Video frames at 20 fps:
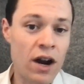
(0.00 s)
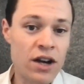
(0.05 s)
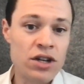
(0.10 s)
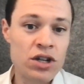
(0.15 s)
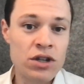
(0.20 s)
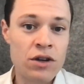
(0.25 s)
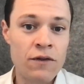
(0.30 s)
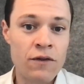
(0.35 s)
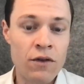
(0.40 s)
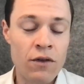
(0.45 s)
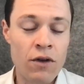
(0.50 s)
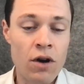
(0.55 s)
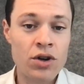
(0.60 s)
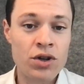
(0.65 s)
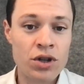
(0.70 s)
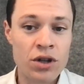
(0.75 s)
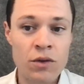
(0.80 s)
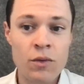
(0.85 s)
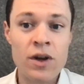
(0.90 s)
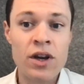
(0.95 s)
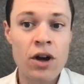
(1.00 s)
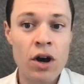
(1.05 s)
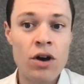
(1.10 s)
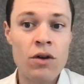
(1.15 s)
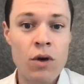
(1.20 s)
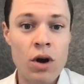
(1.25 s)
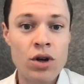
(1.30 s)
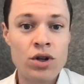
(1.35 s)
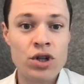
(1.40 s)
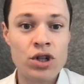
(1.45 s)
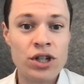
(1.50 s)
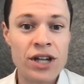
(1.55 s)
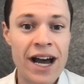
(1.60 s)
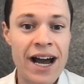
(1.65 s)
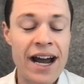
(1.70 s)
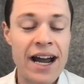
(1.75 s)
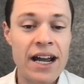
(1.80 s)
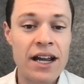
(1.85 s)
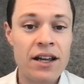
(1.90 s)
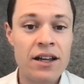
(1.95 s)
registered for auction and we go to auction
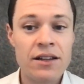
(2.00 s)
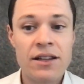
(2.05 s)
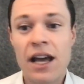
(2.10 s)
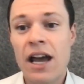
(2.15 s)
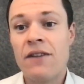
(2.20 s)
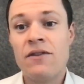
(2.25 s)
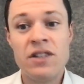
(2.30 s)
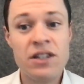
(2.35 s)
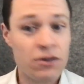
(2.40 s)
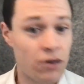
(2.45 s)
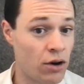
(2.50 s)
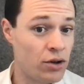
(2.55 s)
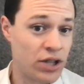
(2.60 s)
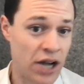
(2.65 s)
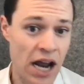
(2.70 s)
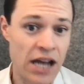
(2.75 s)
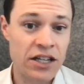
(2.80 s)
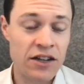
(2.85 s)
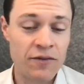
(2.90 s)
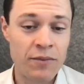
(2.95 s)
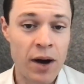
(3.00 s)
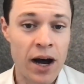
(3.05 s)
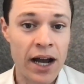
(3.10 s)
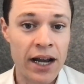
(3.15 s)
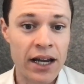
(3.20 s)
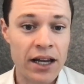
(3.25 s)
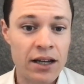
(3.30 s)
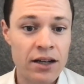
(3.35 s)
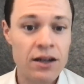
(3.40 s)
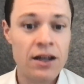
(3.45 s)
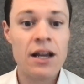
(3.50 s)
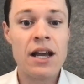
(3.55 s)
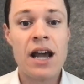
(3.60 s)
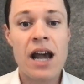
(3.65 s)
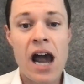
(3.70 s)
day, they have zero chance of buying it.